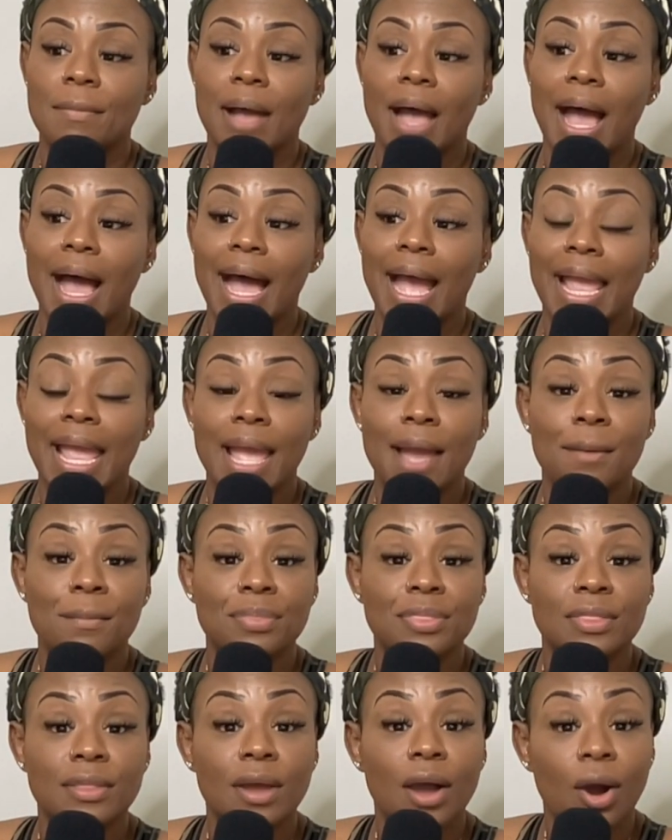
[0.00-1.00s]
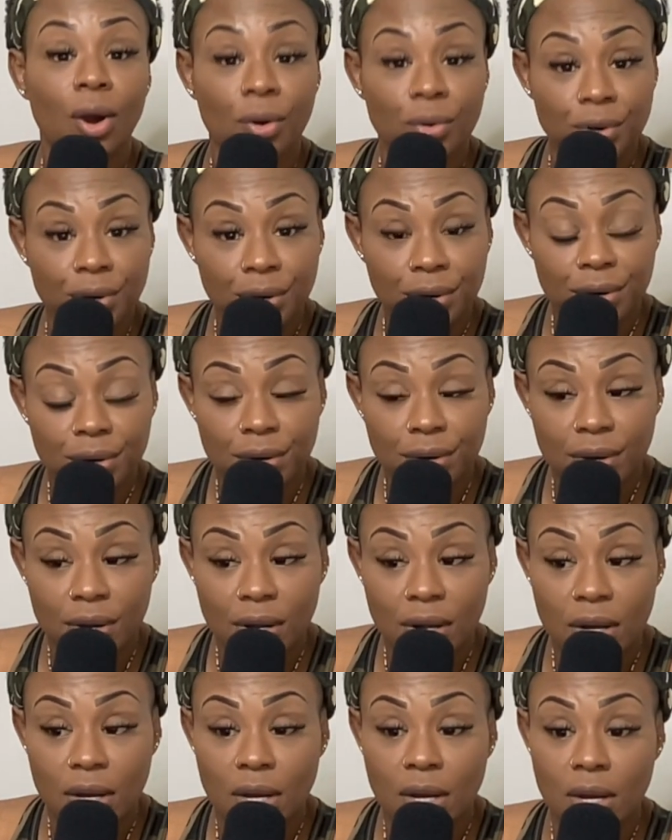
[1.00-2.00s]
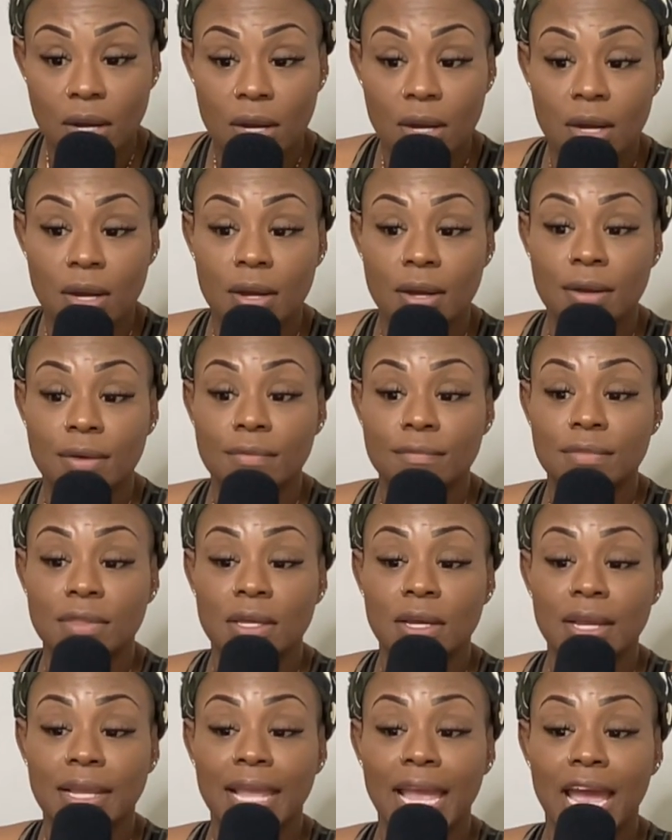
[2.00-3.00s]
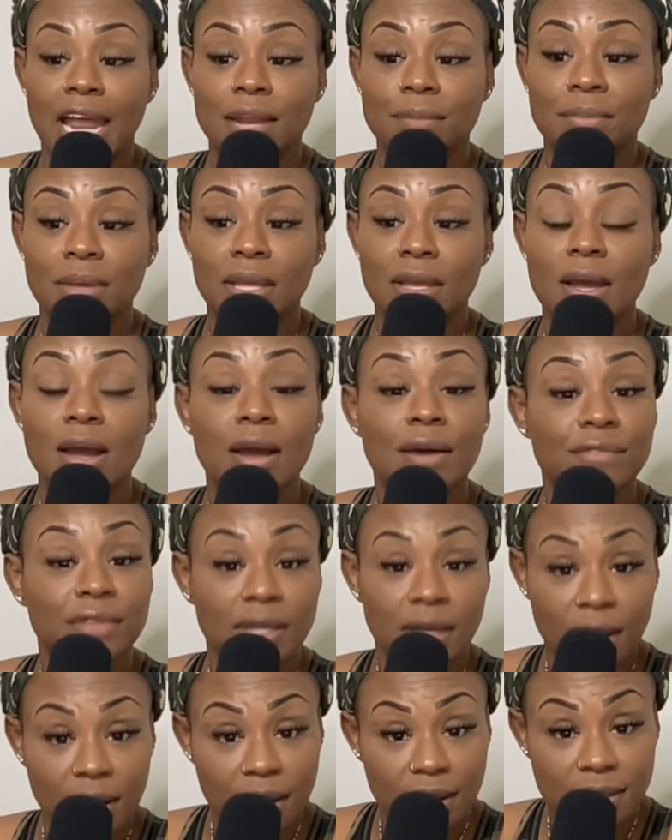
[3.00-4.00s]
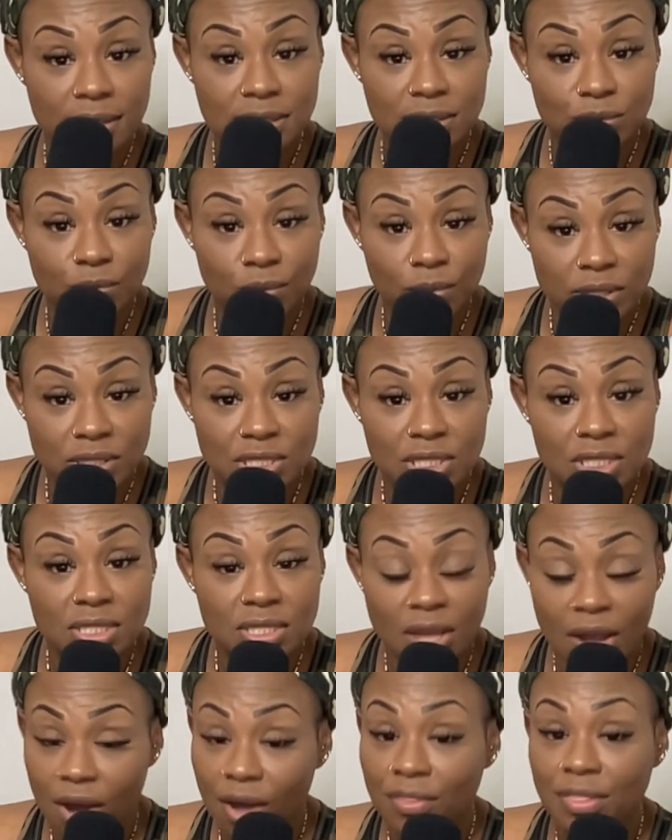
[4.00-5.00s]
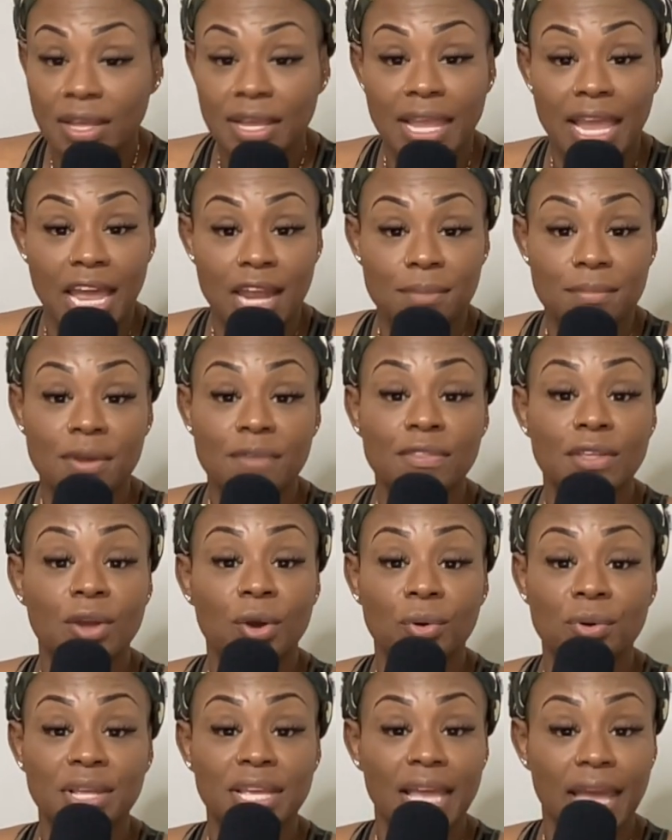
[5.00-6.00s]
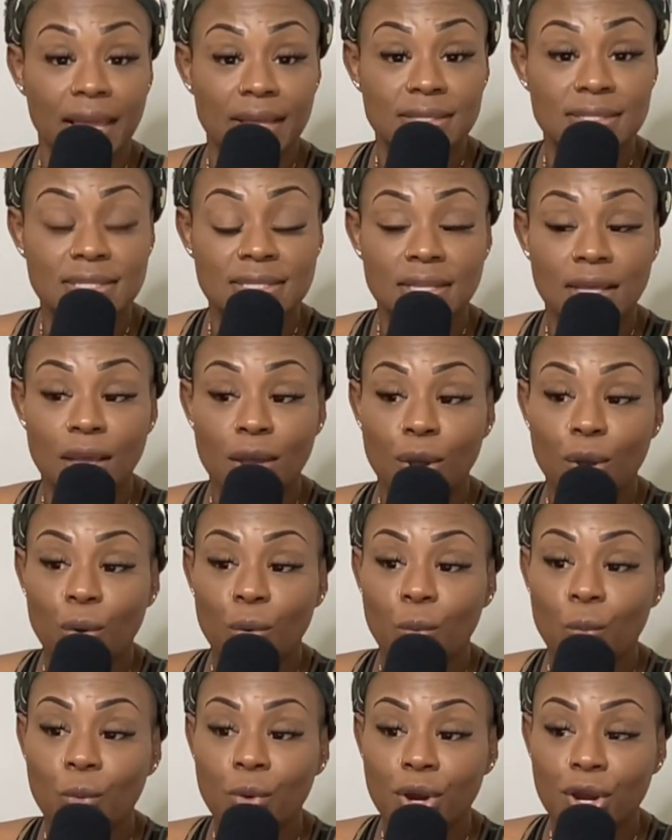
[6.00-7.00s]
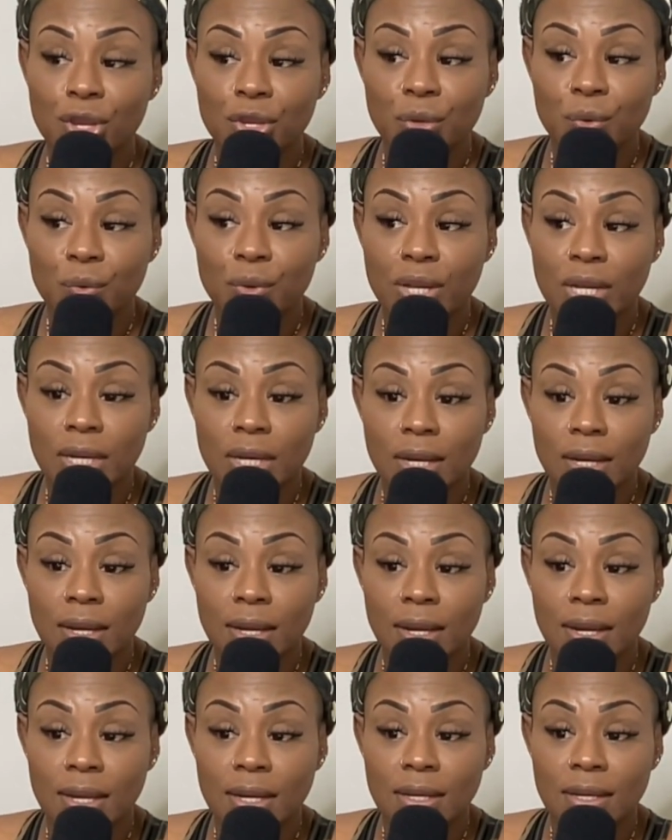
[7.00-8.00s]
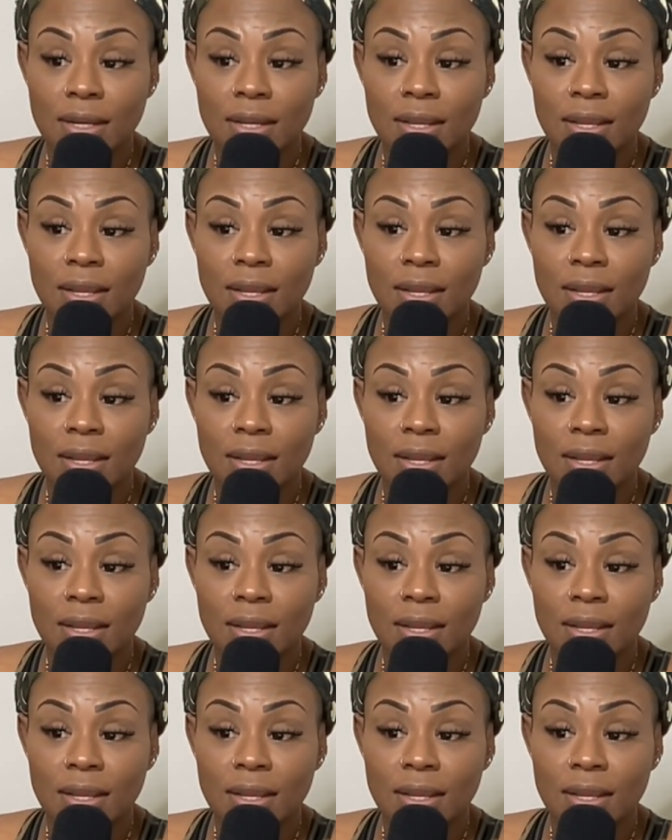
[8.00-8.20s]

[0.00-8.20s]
I am the owner of the Academy of the Gods, which is called the Academy of the Golden Gates, where you could